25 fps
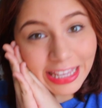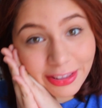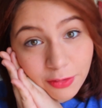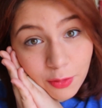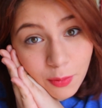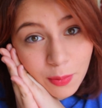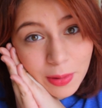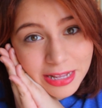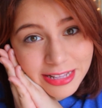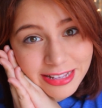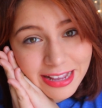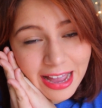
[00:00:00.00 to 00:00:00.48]

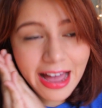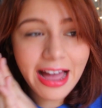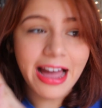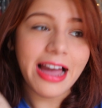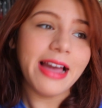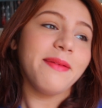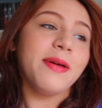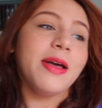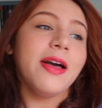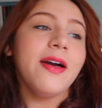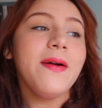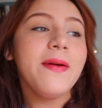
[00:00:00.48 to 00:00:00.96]
Giveaway
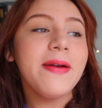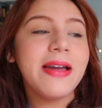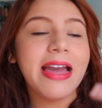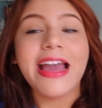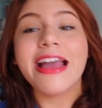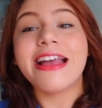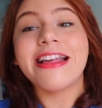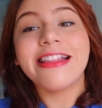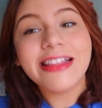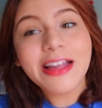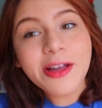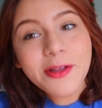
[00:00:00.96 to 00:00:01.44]
time.
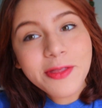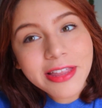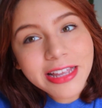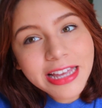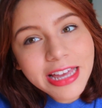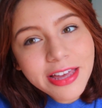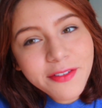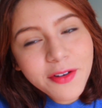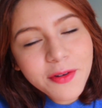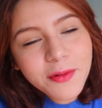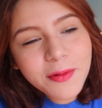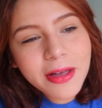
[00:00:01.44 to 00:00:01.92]
Okay, so the
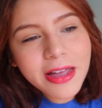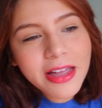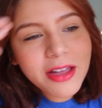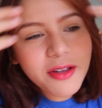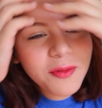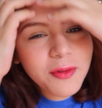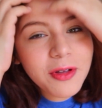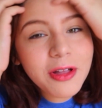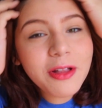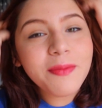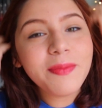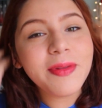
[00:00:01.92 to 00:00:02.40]
giveaway
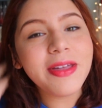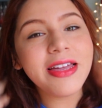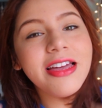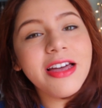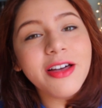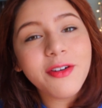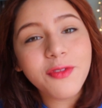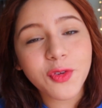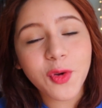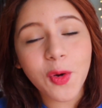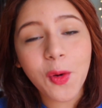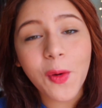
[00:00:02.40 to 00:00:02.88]
will be,
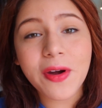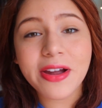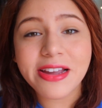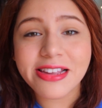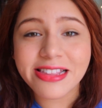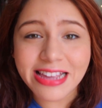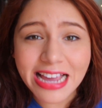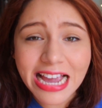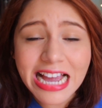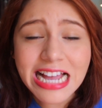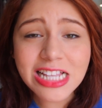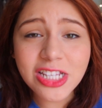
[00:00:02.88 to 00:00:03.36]
of
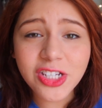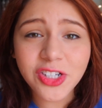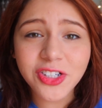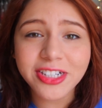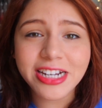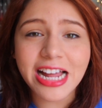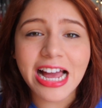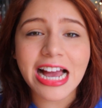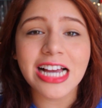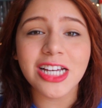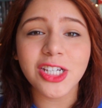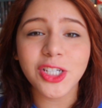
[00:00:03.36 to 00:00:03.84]
course,
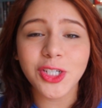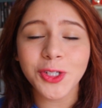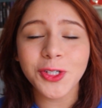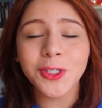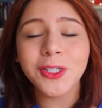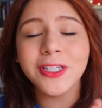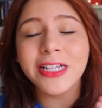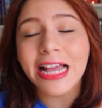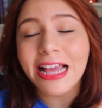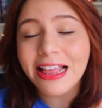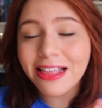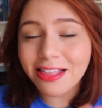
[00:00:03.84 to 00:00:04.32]

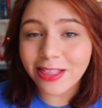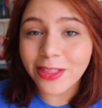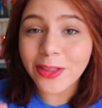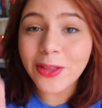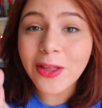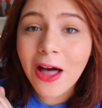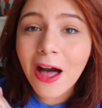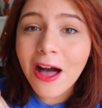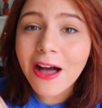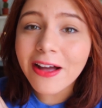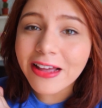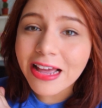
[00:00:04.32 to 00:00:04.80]
international. As
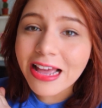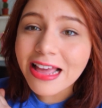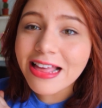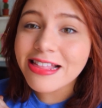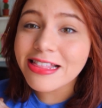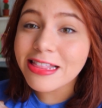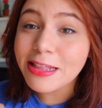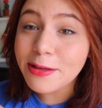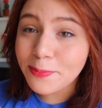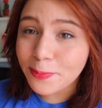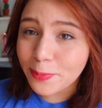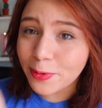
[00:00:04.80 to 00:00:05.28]
long
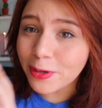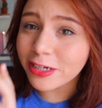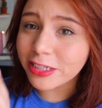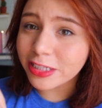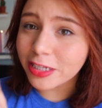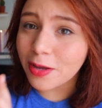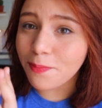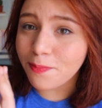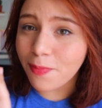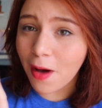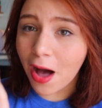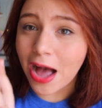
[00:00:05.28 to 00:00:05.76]
as the Book
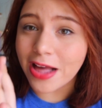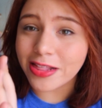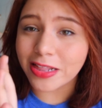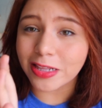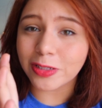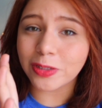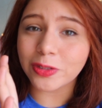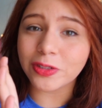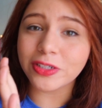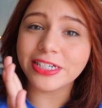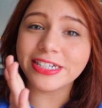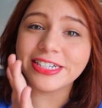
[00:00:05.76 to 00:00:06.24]

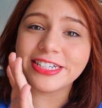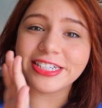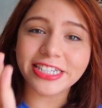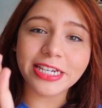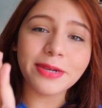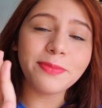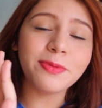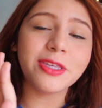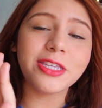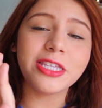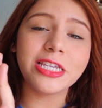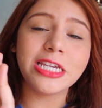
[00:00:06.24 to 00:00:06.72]
Depository
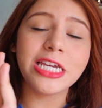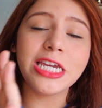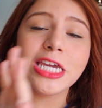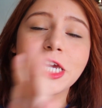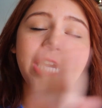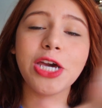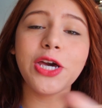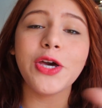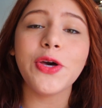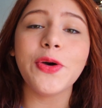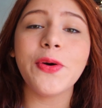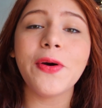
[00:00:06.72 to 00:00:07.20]
ships to
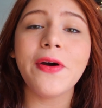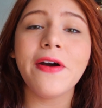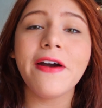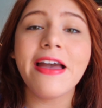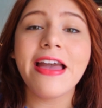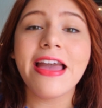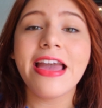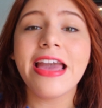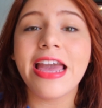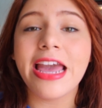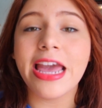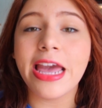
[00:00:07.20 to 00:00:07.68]
you,
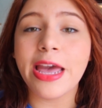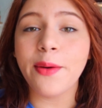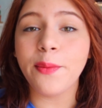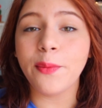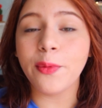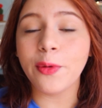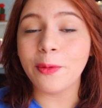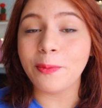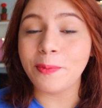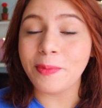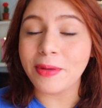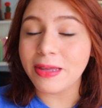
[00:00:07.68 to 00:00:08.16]
it
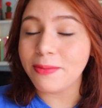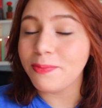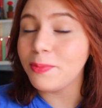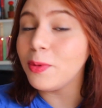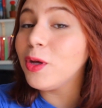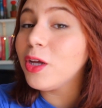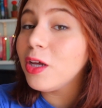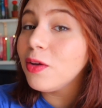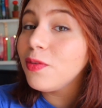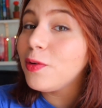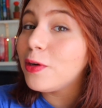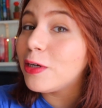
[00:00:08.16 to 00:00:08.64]
will be
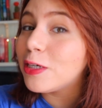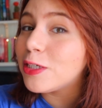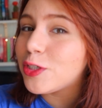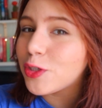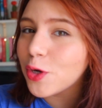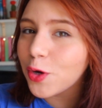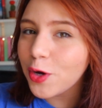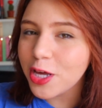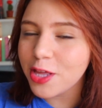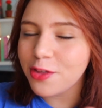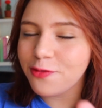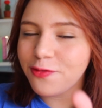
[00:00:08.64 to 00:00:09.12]
book of your
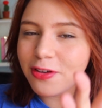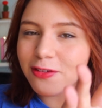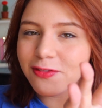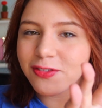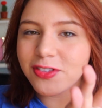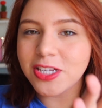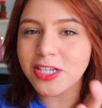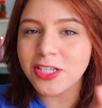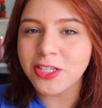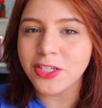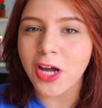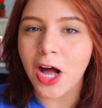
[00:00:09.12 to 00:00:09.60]
choice,
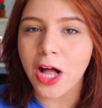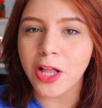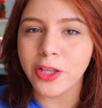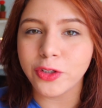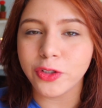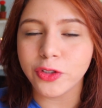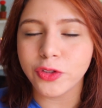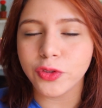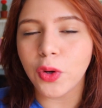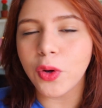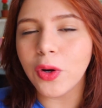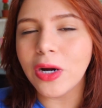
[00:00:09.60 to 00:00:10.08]

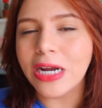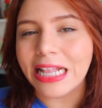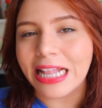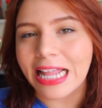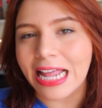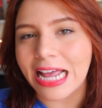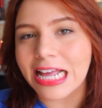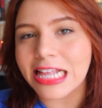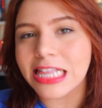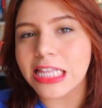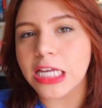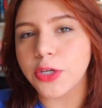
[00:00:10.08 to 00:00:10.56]
$15 or
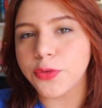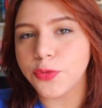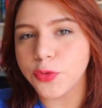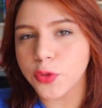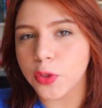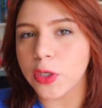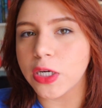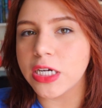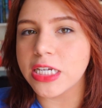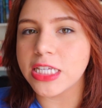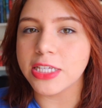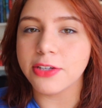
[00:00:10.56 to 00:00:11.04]
less. Of
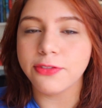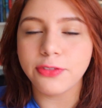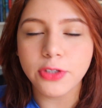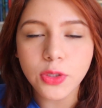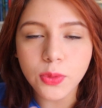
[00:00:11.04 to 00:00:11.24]
course, if